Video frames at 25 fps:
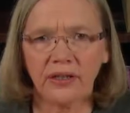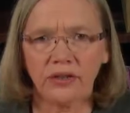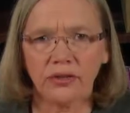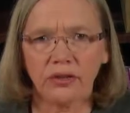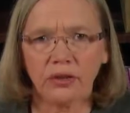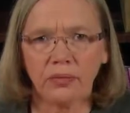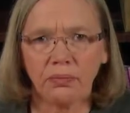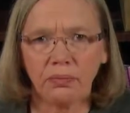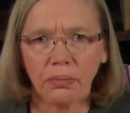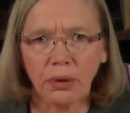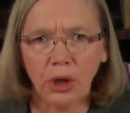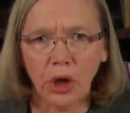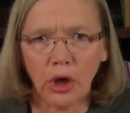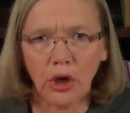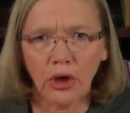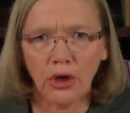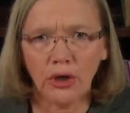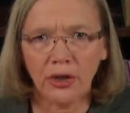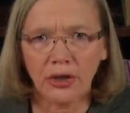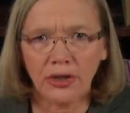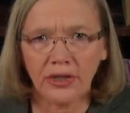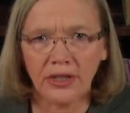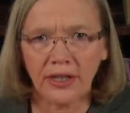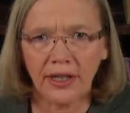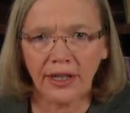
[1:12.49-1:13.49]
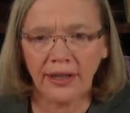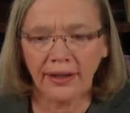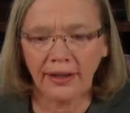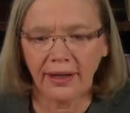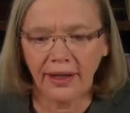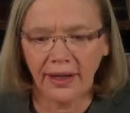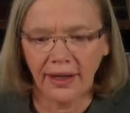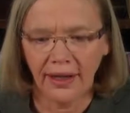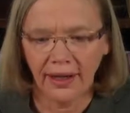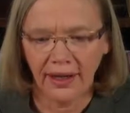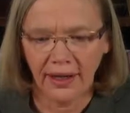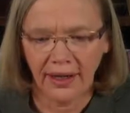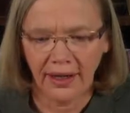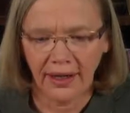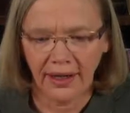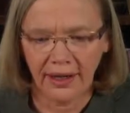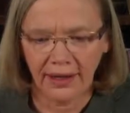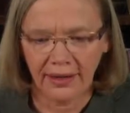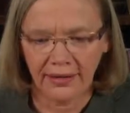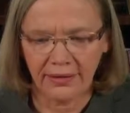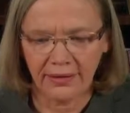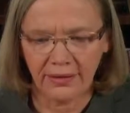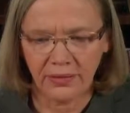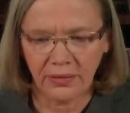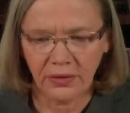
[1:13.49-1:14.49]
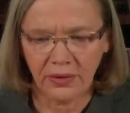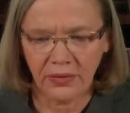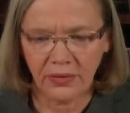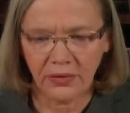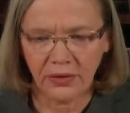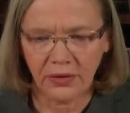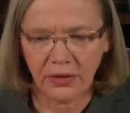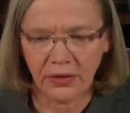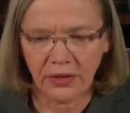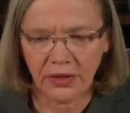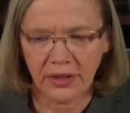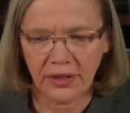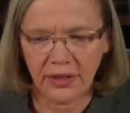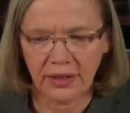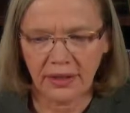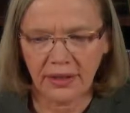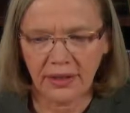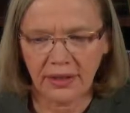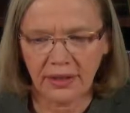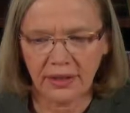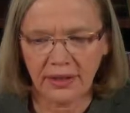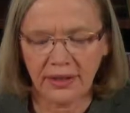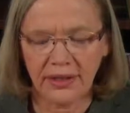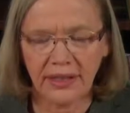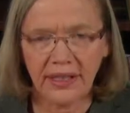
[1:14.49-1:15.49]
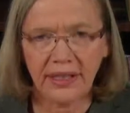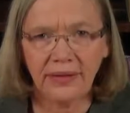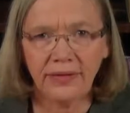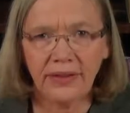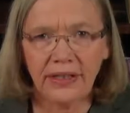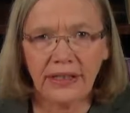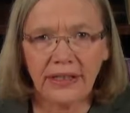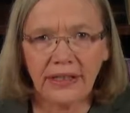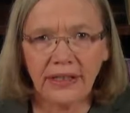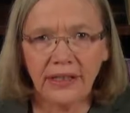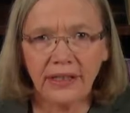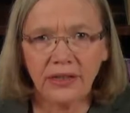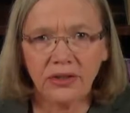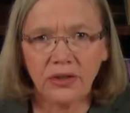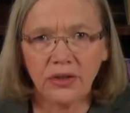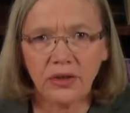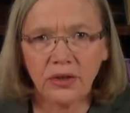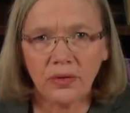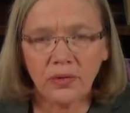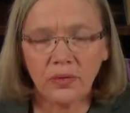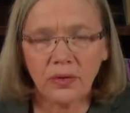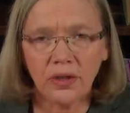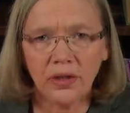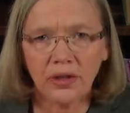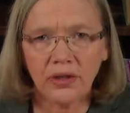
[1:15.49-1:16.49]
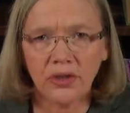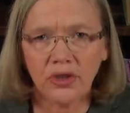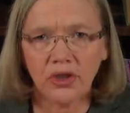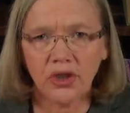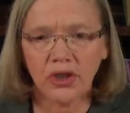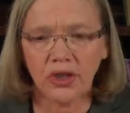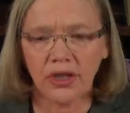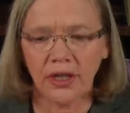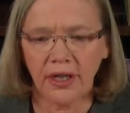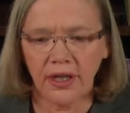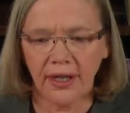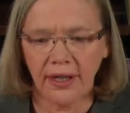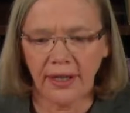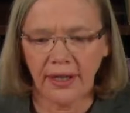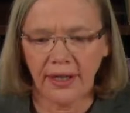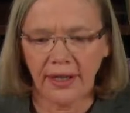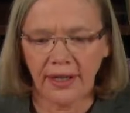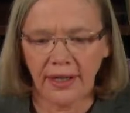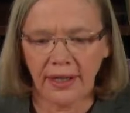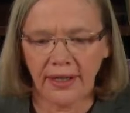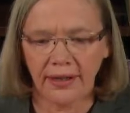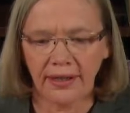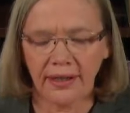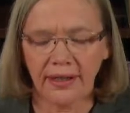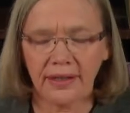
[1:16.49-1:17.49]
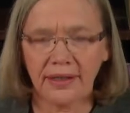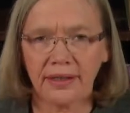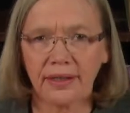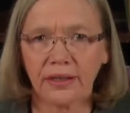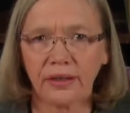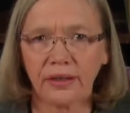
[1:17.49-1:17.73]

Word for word: It's got blocks, and and we've got uh, D V Ds to watch, and there's